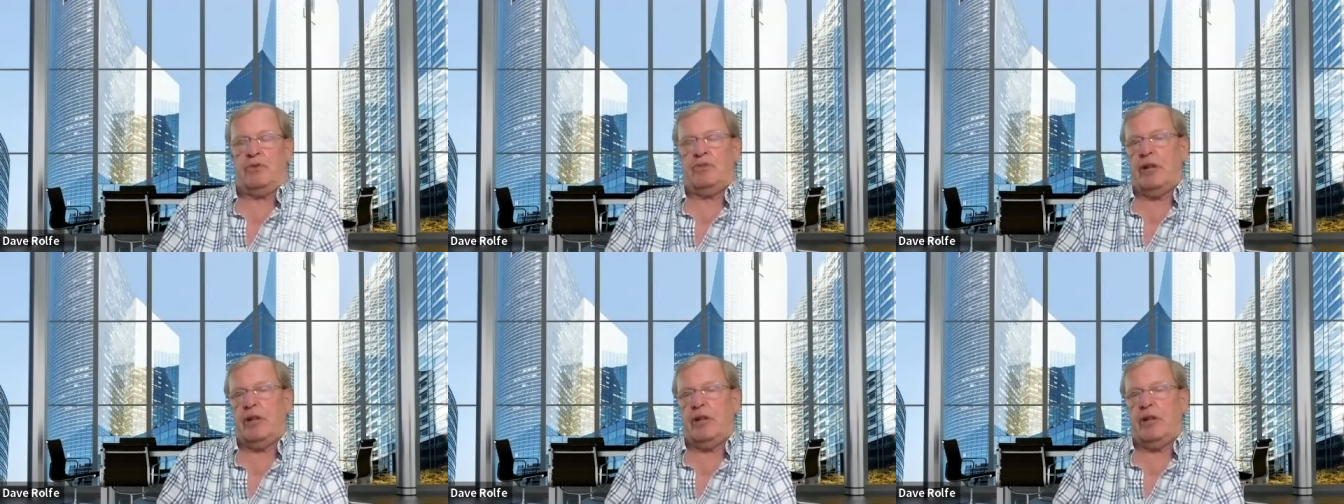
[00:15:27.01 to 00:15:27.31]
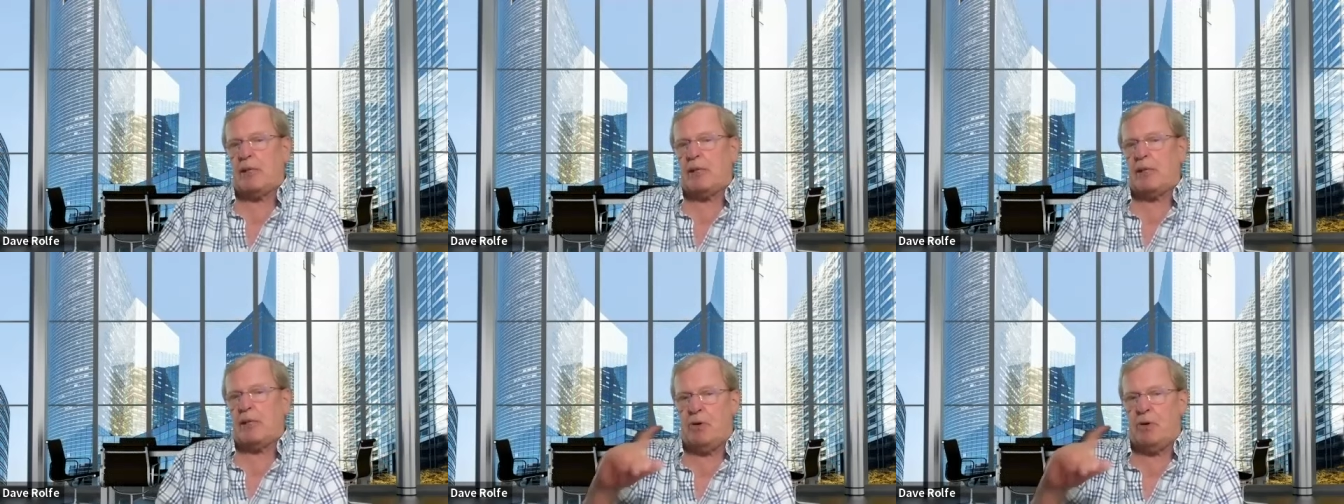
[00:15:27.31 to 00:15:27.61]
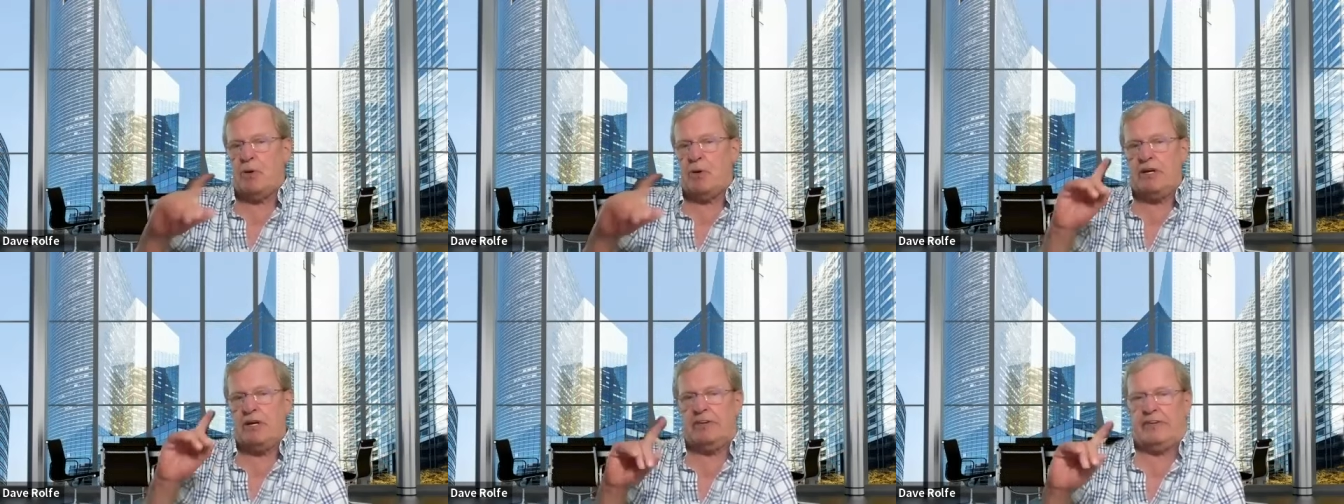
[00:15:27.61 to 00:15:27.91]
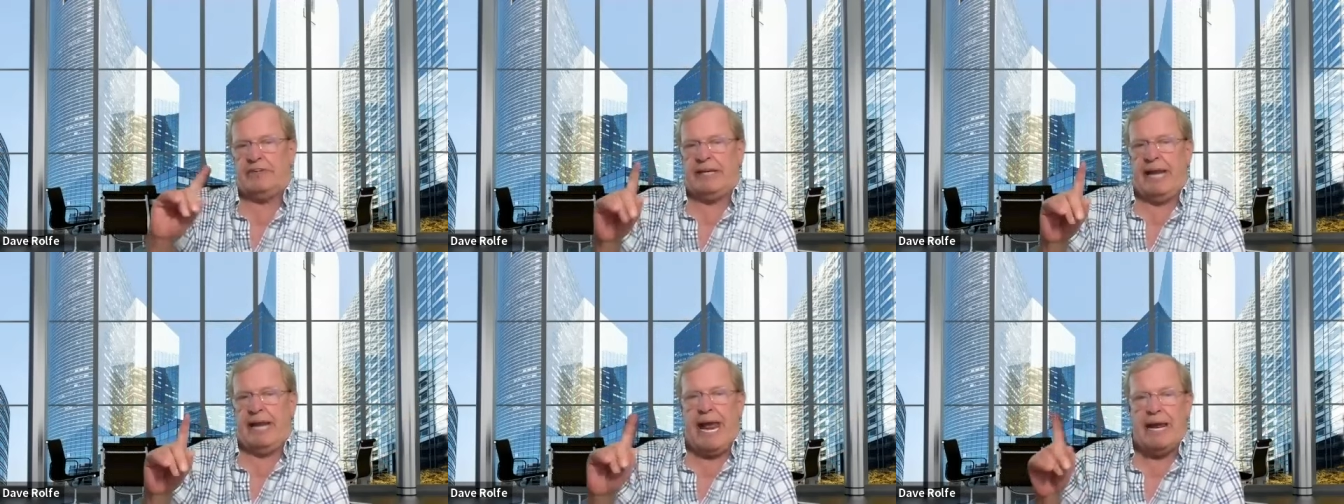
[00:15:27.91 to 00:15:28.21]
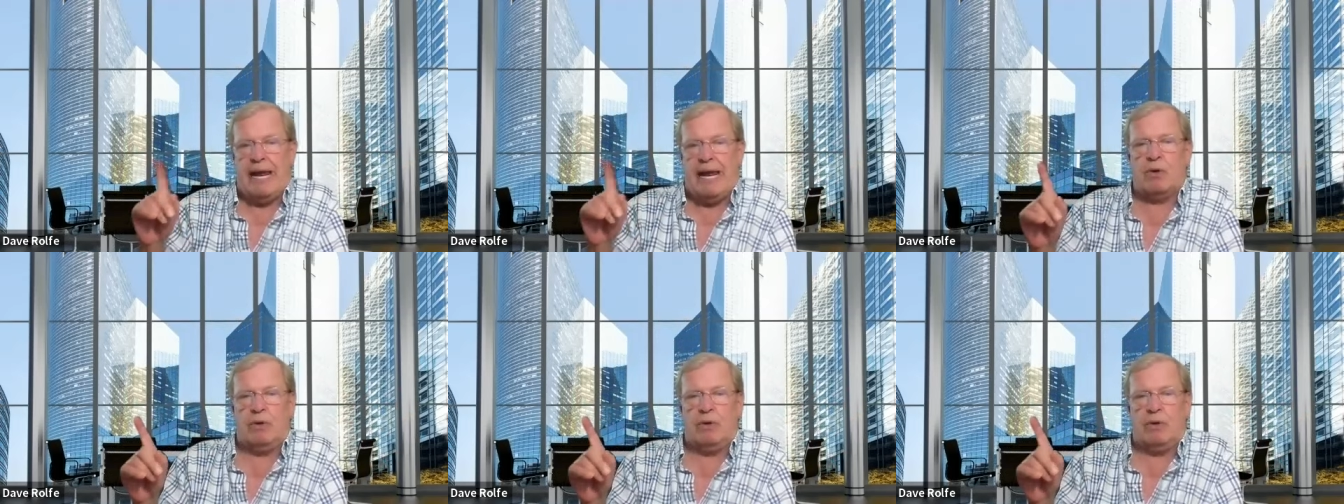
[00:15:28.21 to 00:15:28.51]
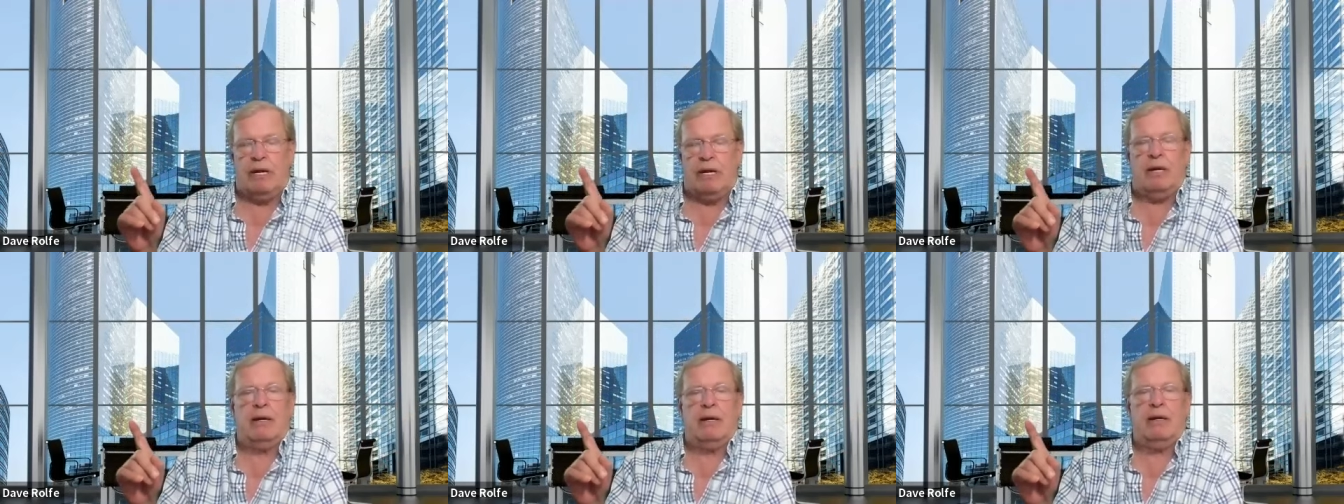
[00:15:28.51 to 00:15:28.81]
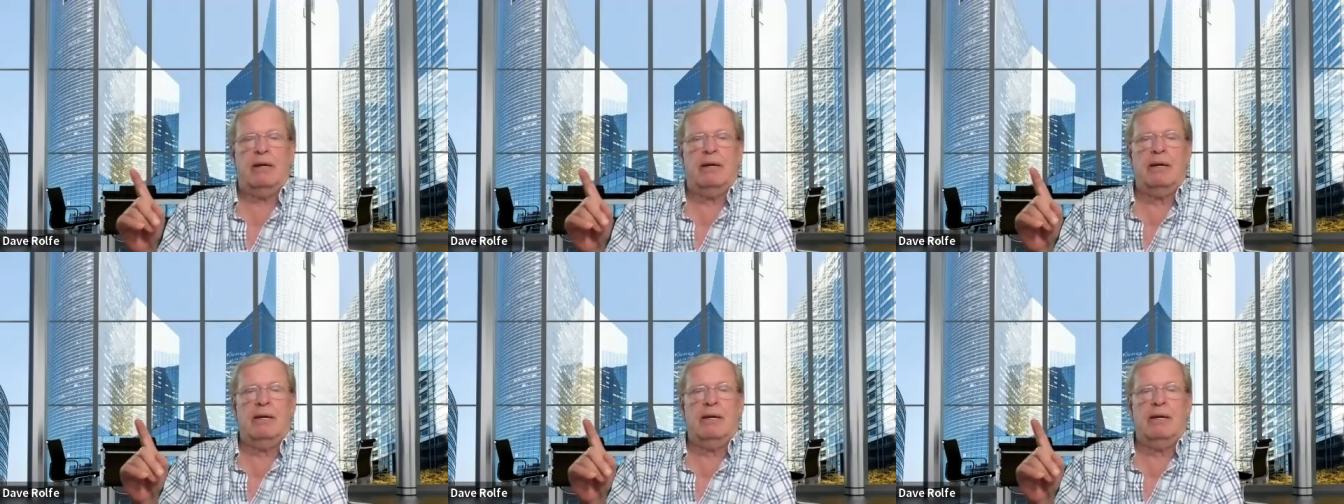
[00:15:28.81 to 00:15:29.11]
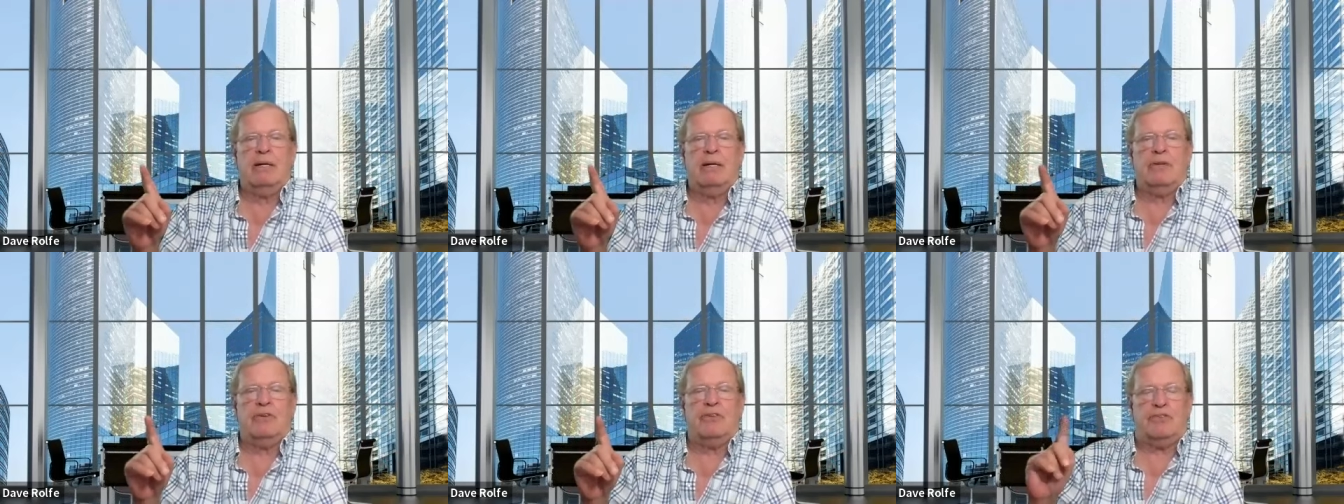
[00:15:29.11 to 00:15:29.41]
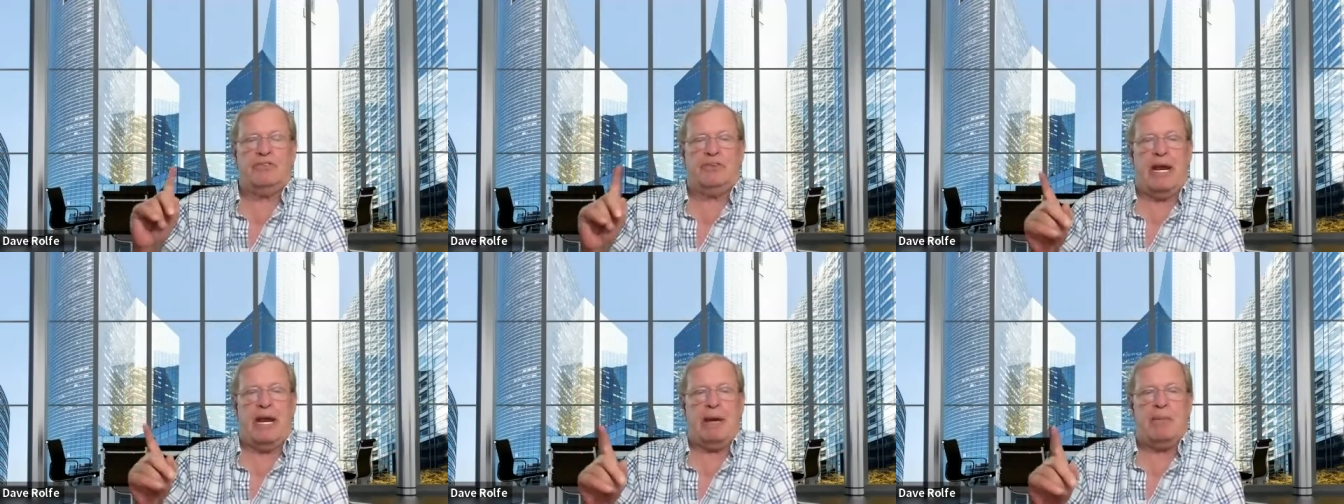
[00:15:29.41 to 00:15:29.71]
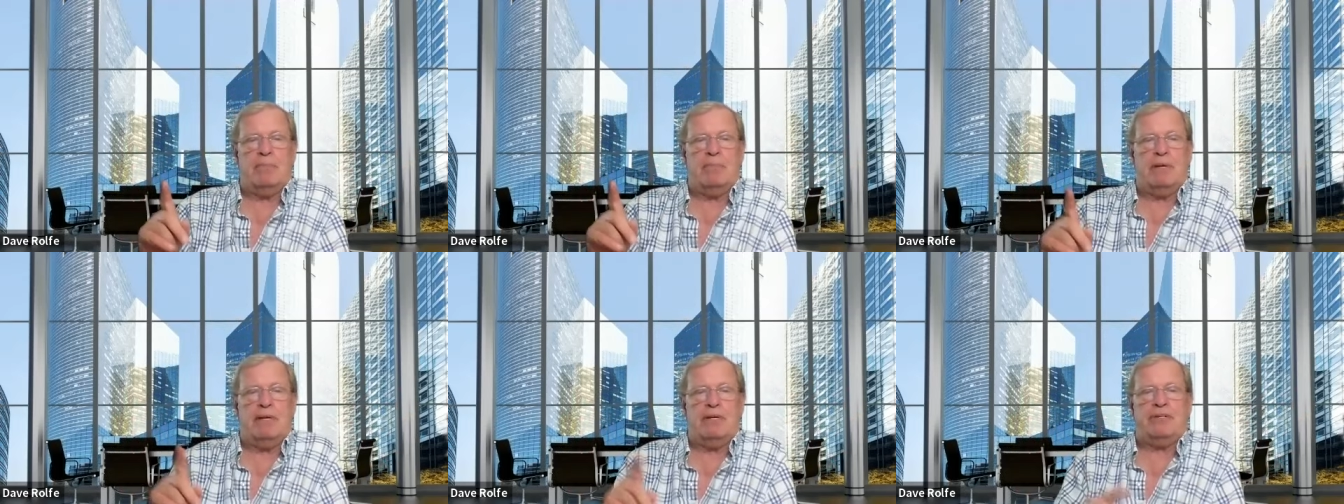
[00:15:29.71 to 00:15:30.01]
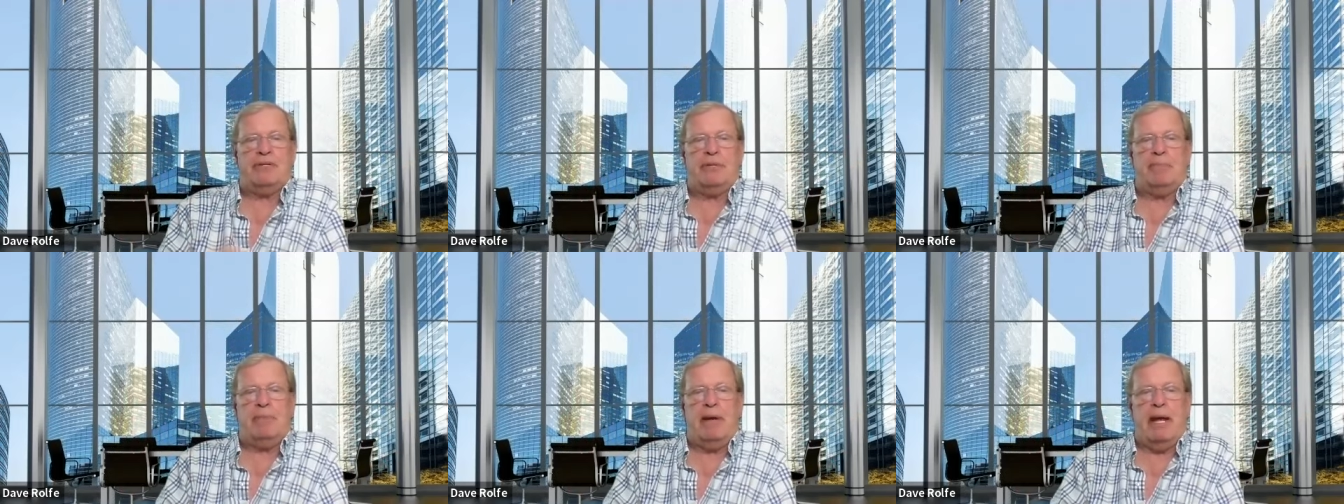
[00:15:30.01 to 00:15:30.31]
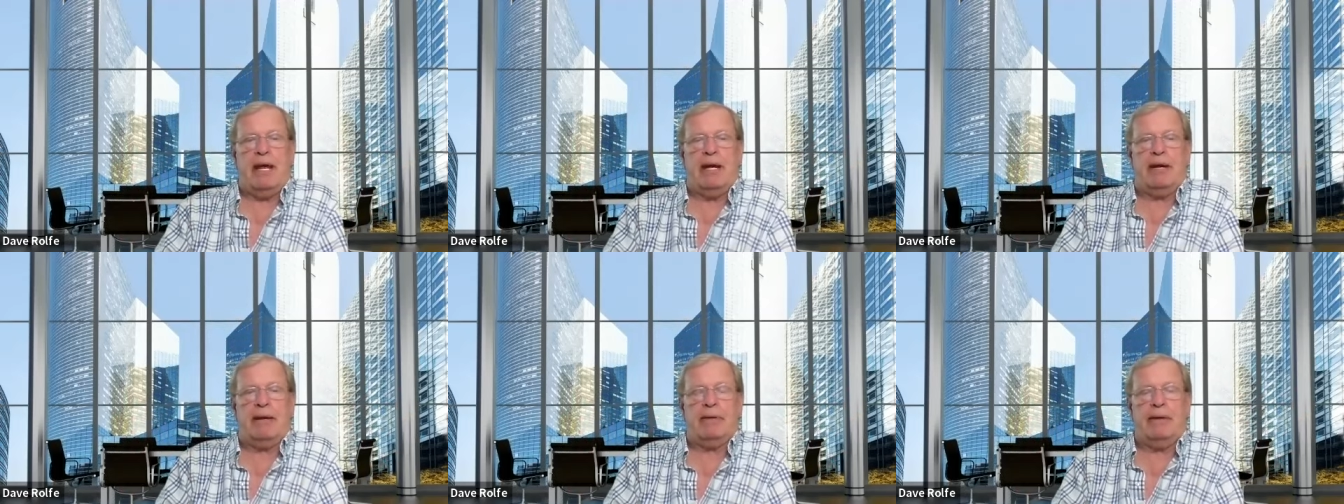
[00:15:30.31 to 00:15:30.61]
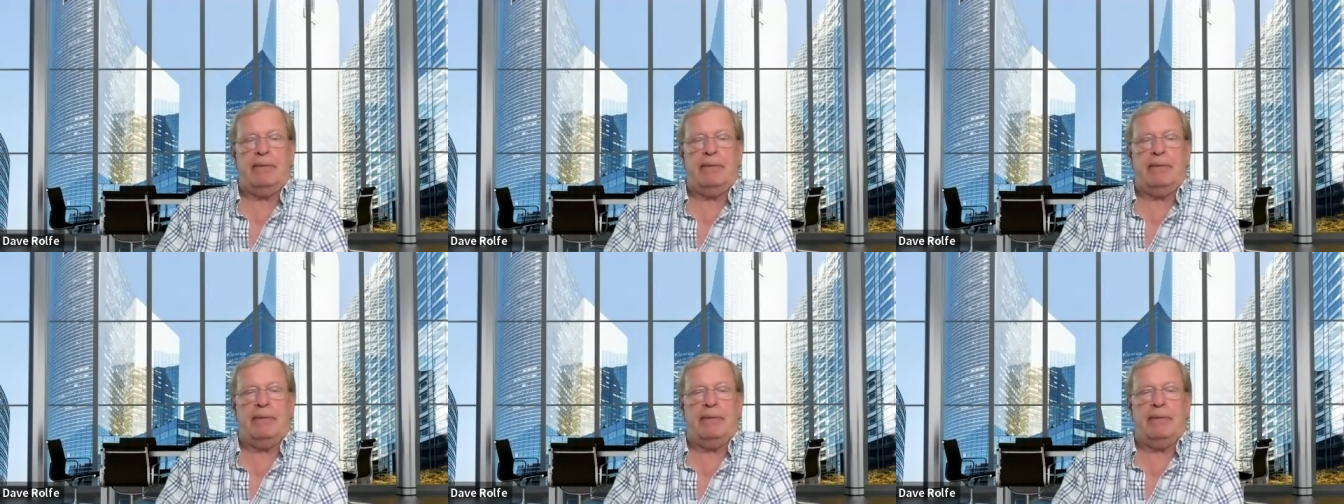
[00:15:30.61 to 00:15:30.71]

So that's a pretty staggering statement to make.